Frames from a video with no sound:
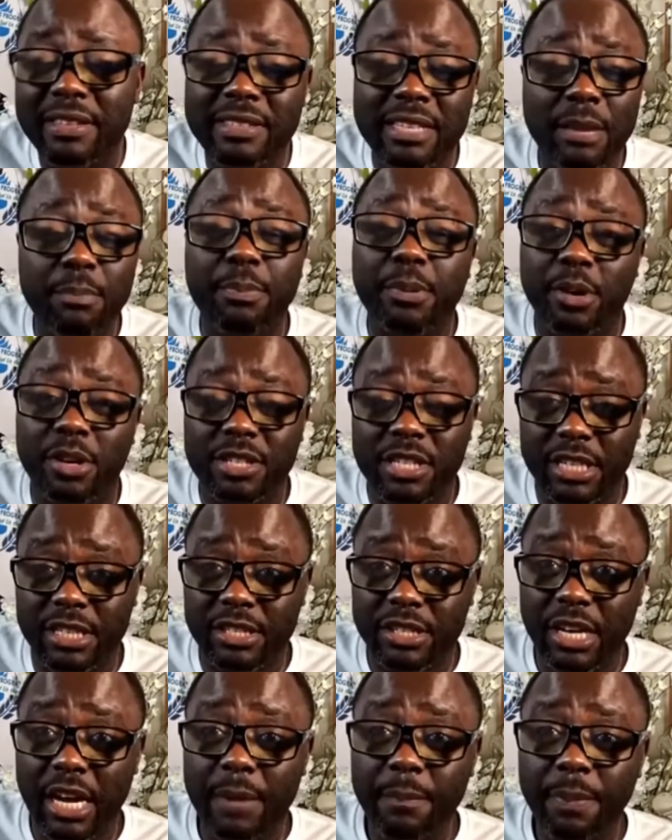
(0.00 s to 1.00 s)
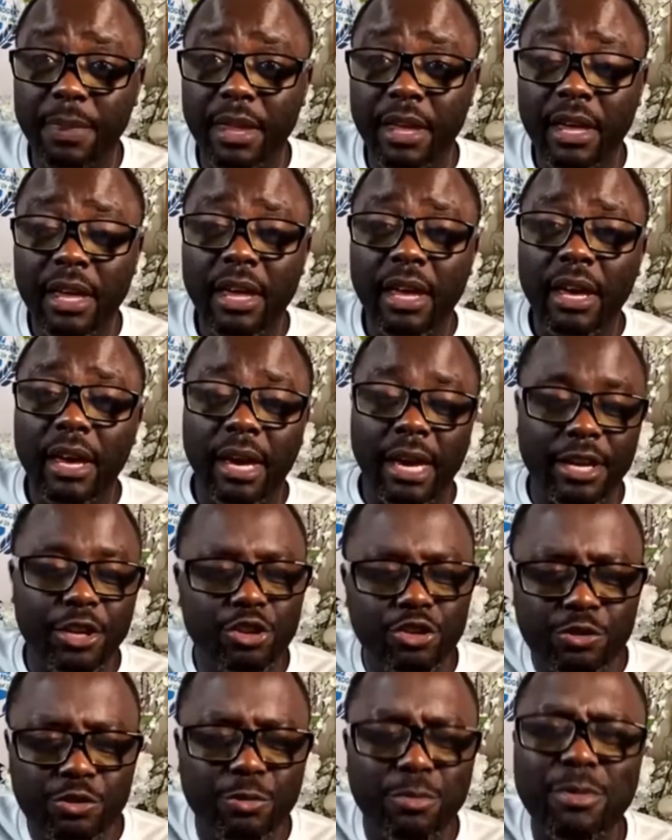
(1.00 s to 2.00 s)
same project, yeah?
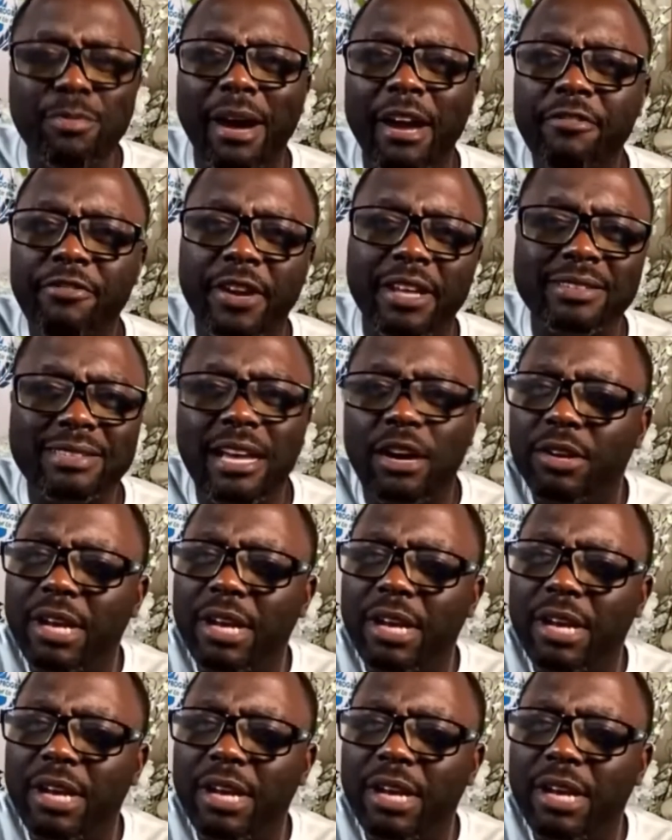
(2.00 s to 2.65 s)
And he used to be my friend.